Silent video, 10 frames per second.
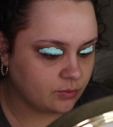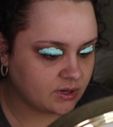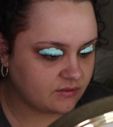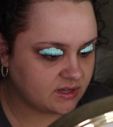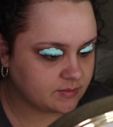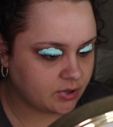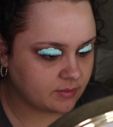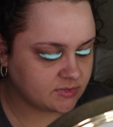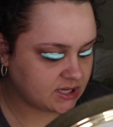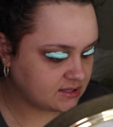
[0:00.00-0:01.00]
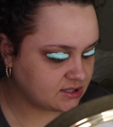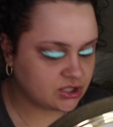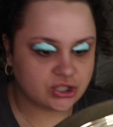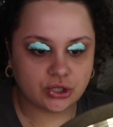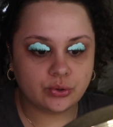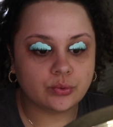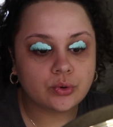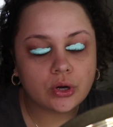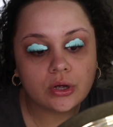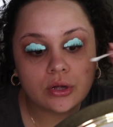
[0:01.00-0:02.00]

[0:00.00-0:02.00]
one of these perm sets soon.